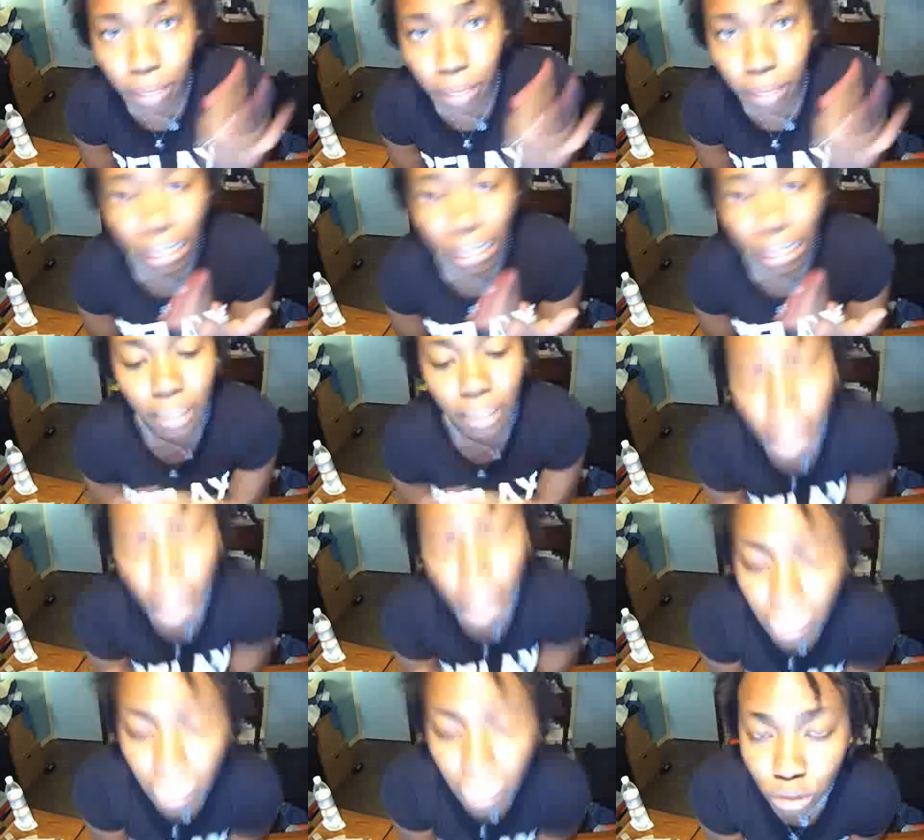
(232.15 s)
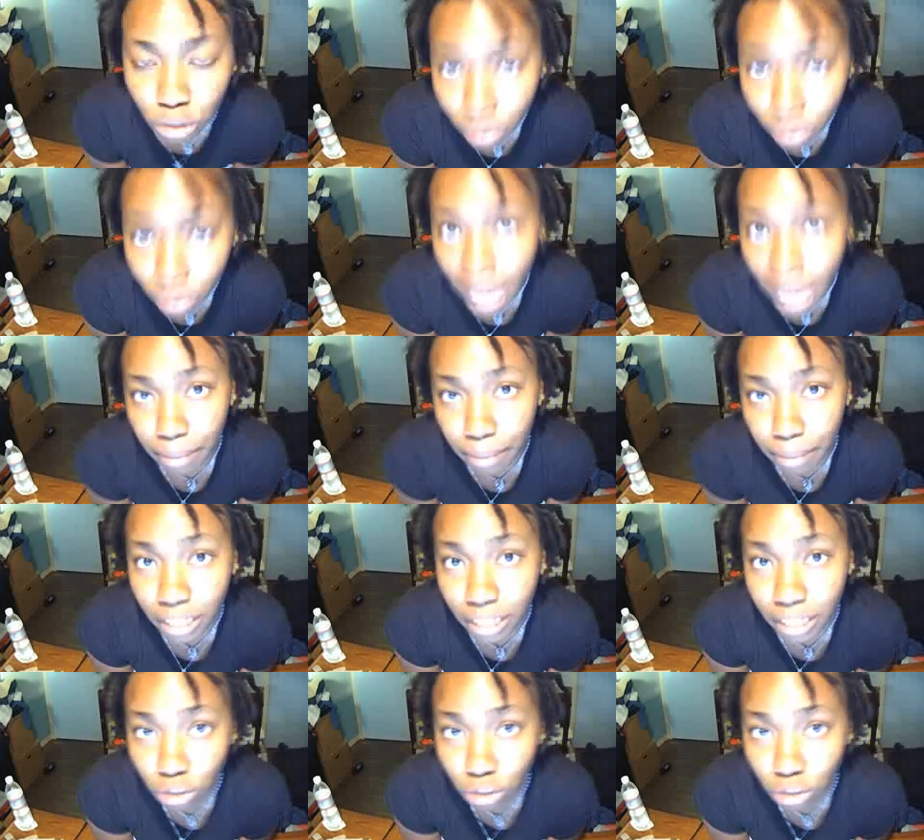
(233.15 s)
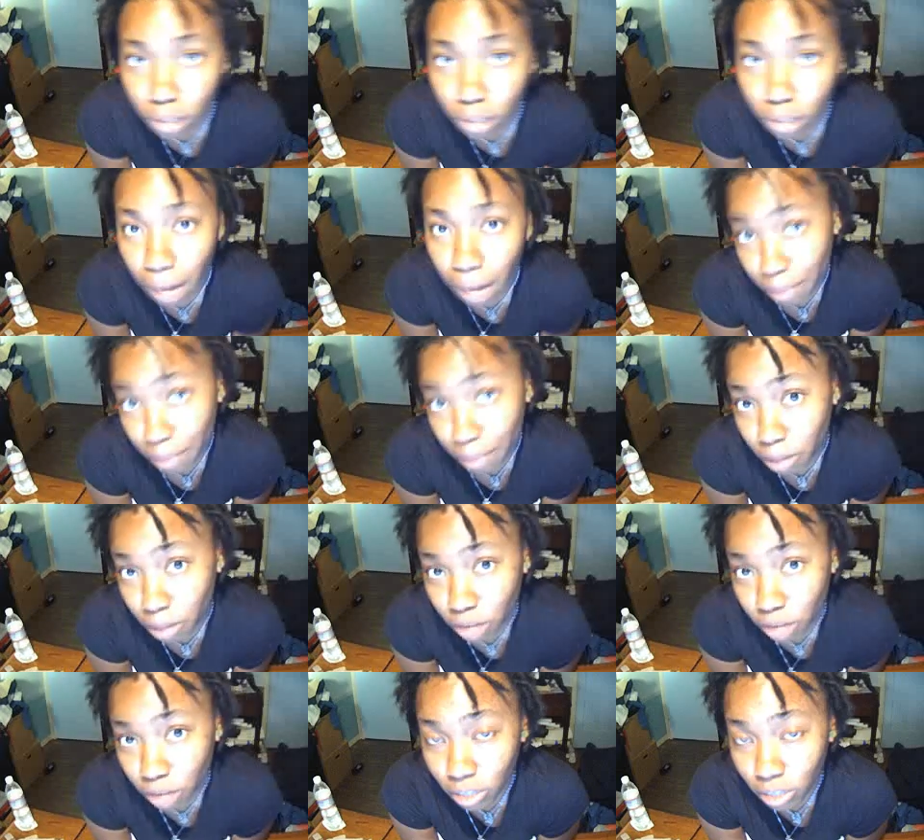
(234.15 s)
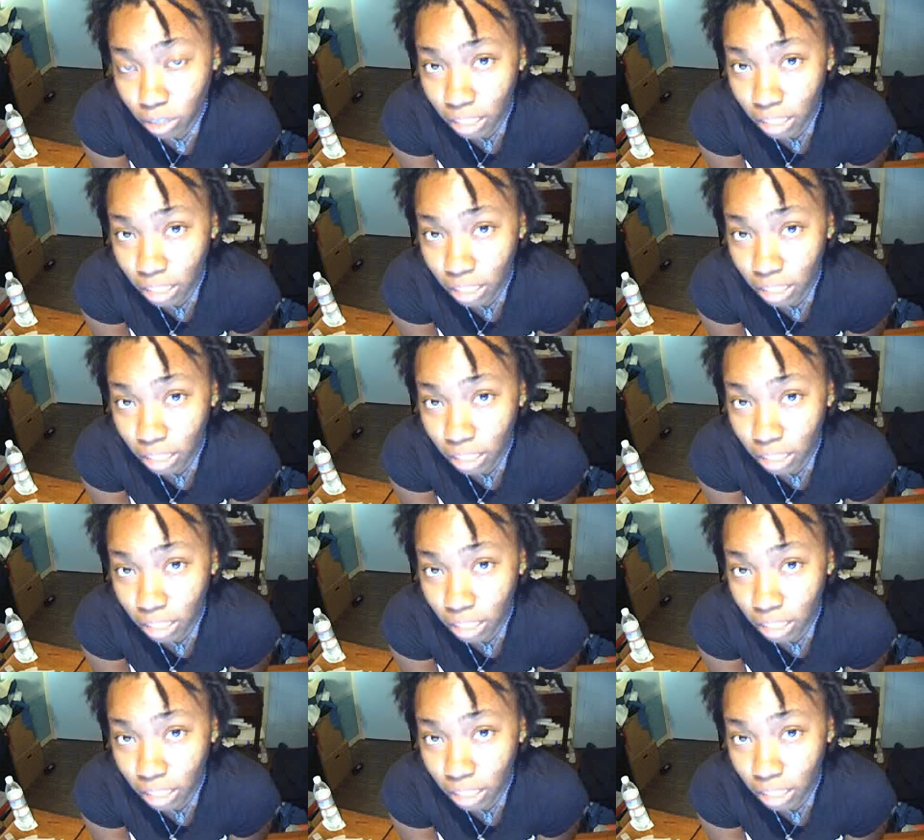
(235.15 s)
it too tight because you can pop them off. You can